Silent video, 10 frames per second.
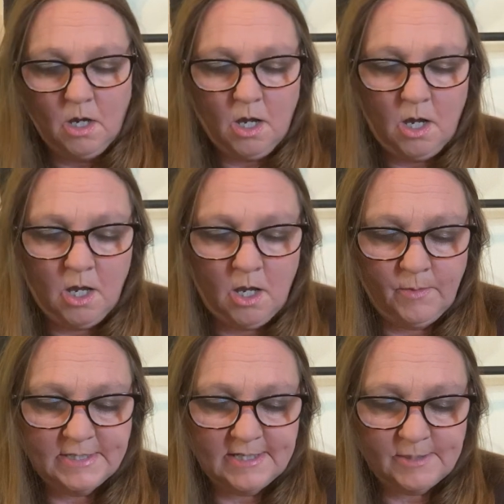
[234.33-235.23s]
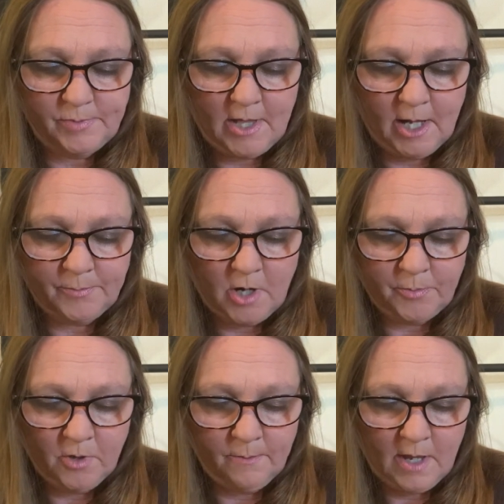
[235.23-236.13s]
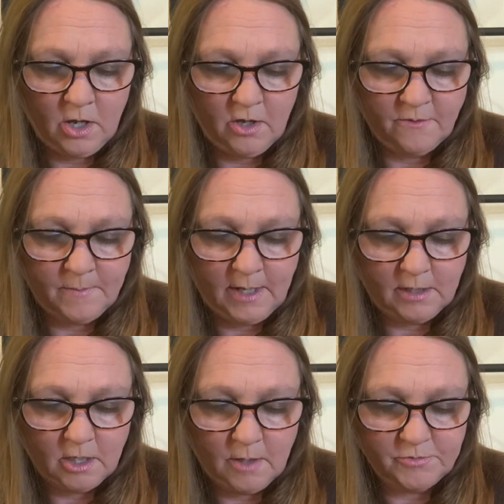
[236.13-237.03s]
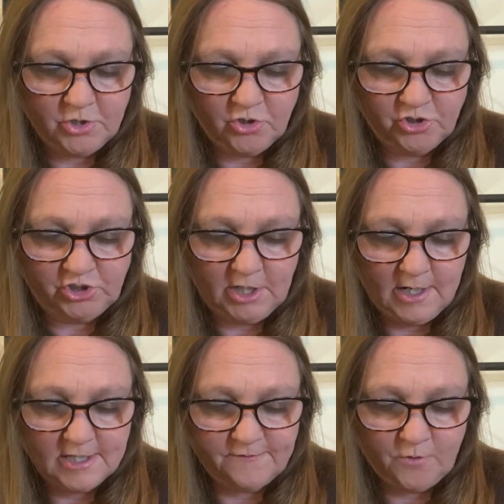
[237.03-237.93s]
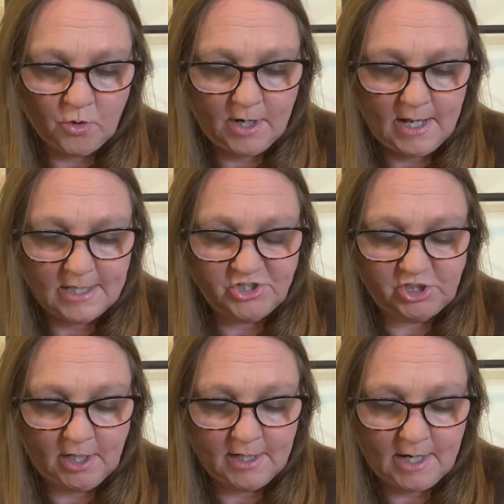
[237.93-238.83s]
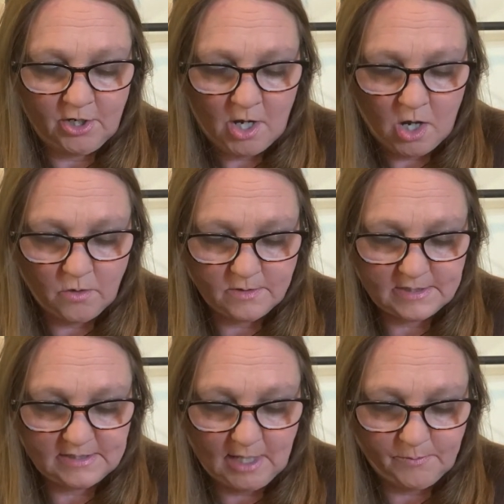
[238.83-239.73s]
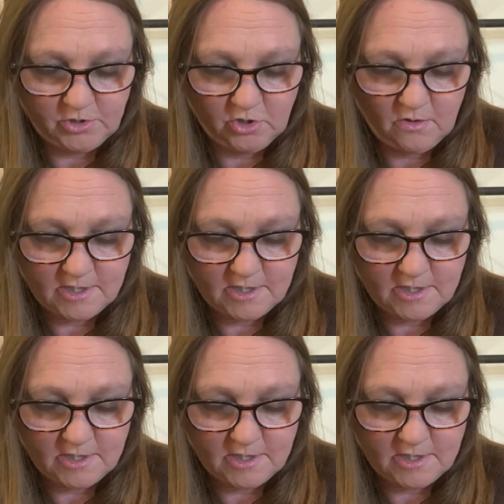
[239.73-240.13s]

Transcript: Um, it says apply proper amount of makeup to your cheeks, forehead, chin, and nose. Step two,